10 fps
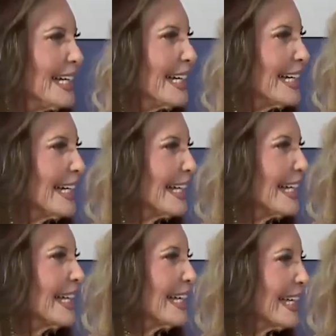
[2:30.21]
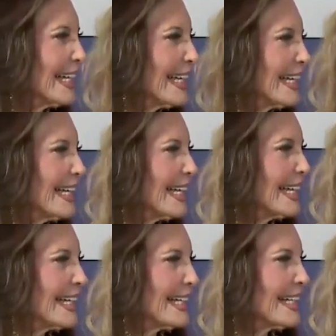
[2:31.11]

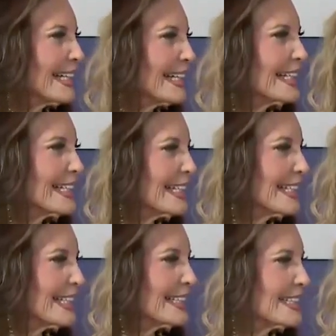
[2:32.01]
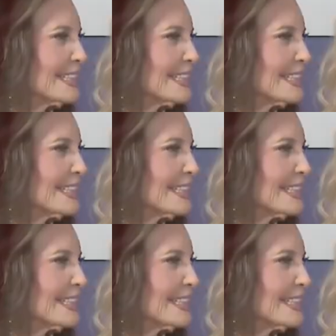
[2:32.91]
This person isn't speaking.